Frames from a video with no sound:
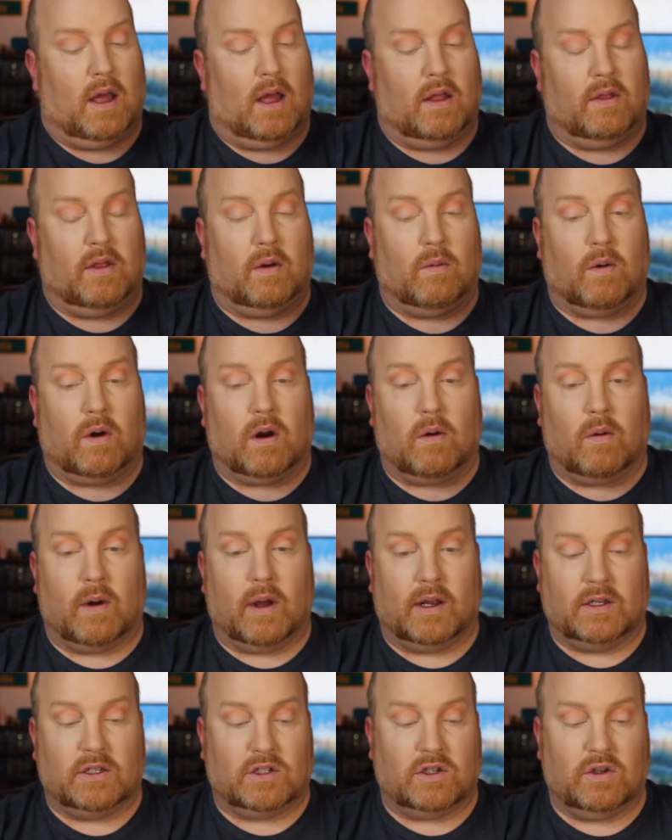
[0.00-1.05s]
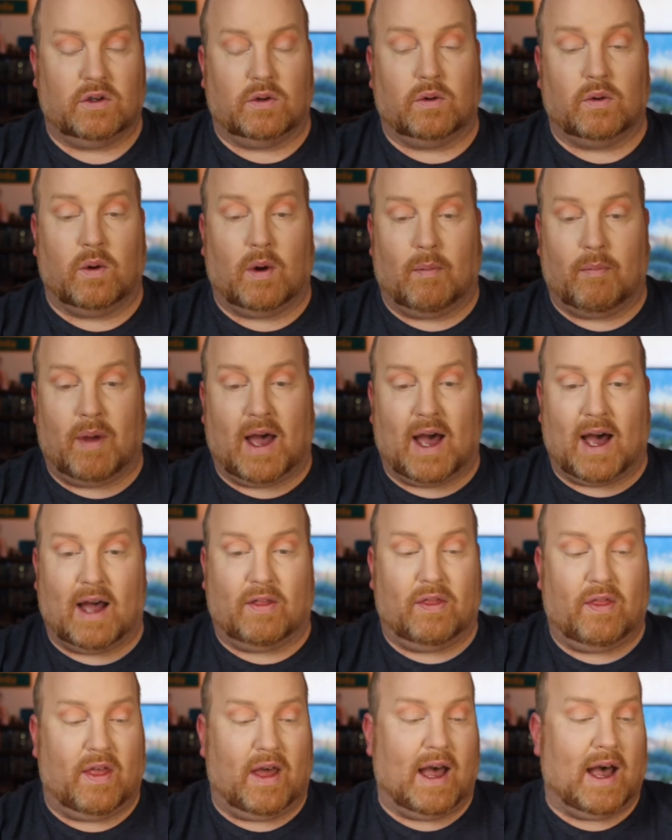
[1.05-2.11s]
And then we're going to
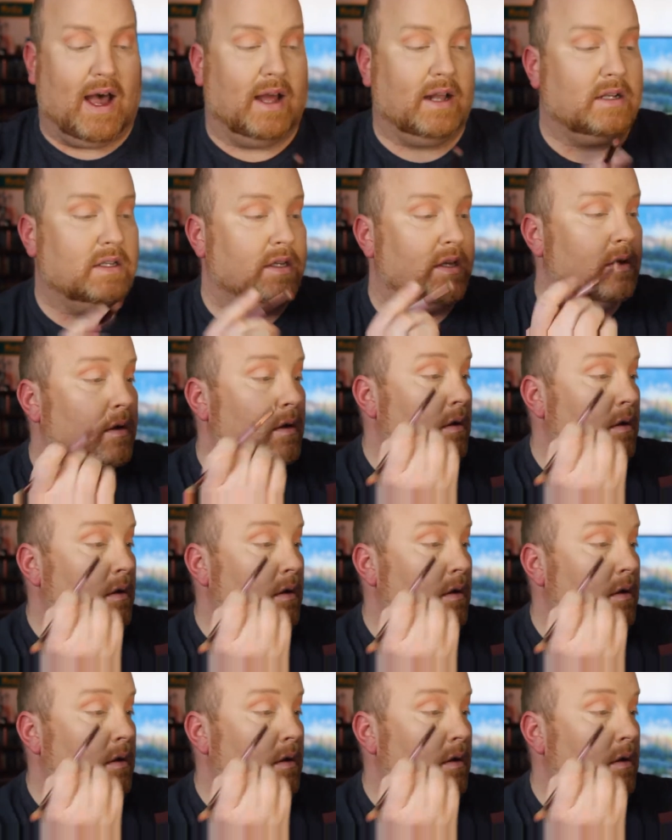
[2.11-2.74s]
pat that.